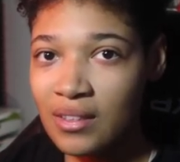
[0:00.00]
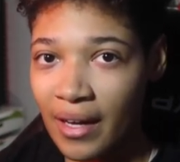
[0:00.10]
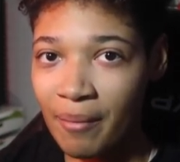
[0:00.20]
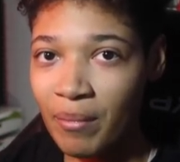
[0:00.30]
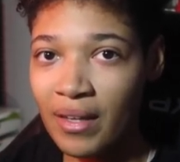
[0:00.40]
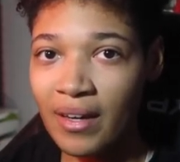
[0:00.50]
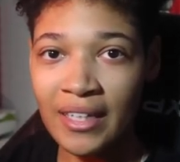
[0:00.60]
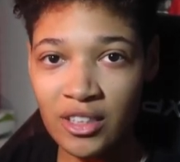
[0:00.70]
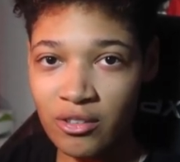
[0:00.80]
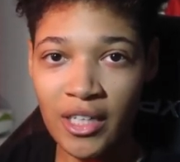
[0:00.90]
like me
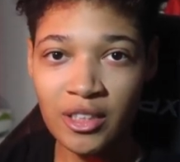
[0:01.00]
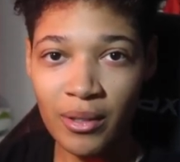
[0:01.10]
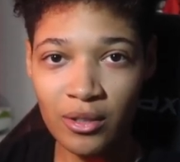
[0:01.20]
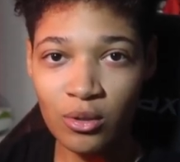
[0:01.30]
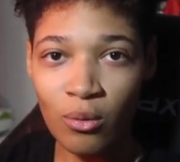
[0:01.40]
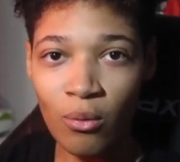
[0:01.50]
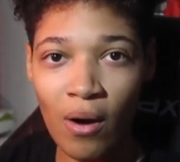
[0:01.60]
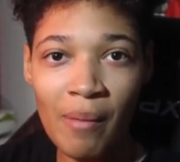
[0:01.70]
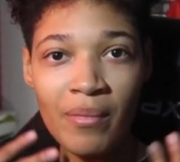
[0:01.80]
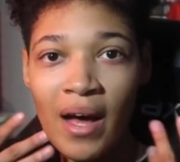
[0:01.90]
i just graduated school i'm